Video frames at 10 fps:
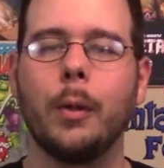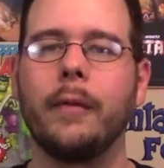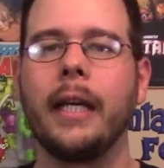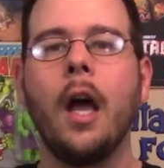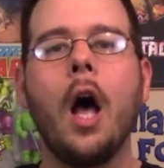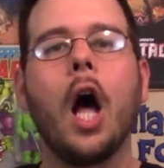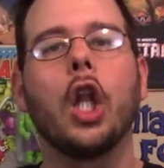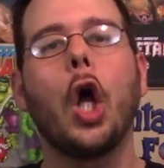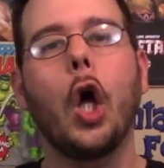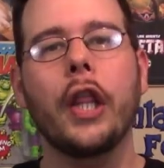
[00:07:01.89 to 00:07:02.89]
movie,
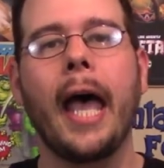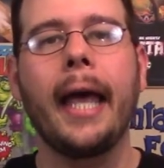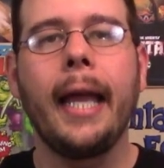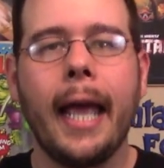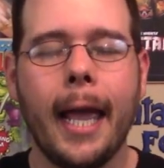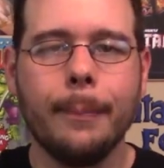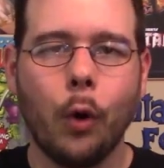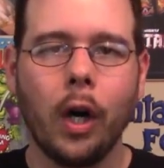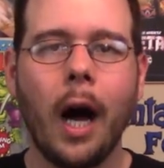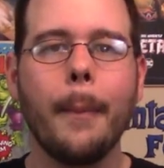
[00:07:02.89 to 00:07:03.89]
all that and
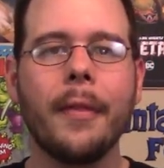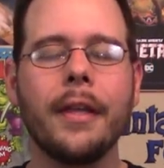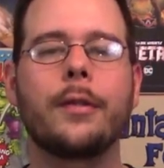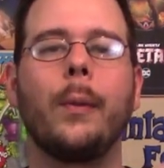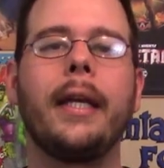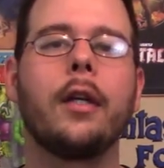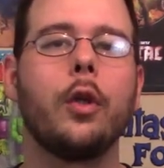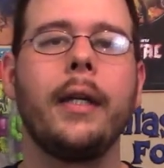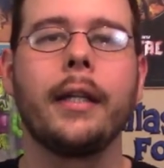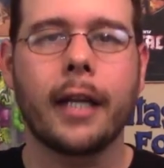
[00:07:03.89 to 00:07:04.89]
more up this week,
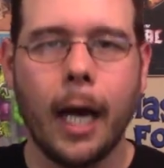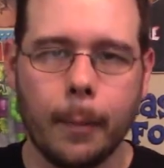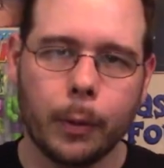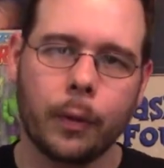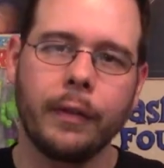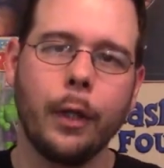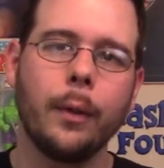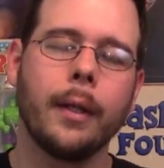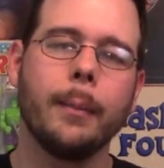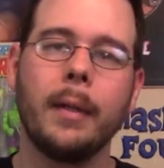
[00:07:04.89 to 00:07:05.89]
including the comic book
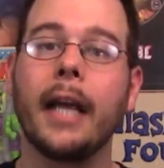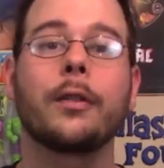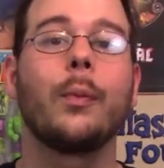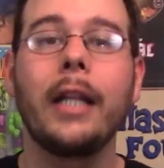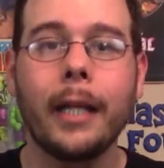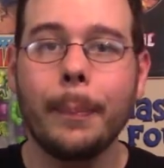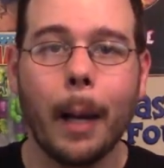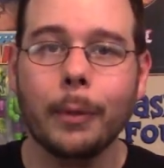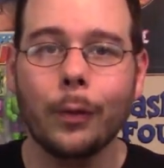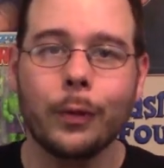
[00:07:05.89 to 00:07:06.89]
review and the next weekly
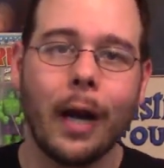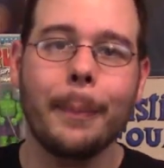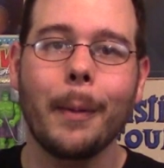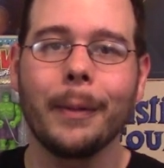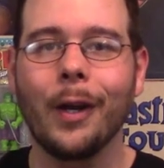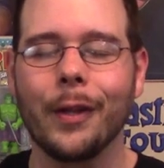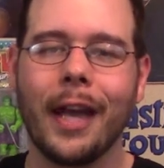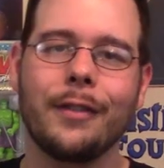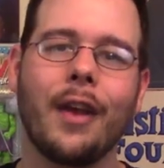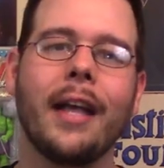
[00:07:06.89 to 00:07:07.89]
pop culture wrap-up and all
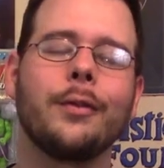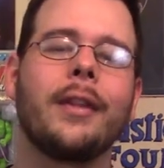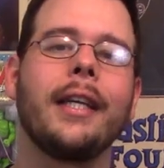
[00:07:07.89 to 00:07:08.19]
that jazz.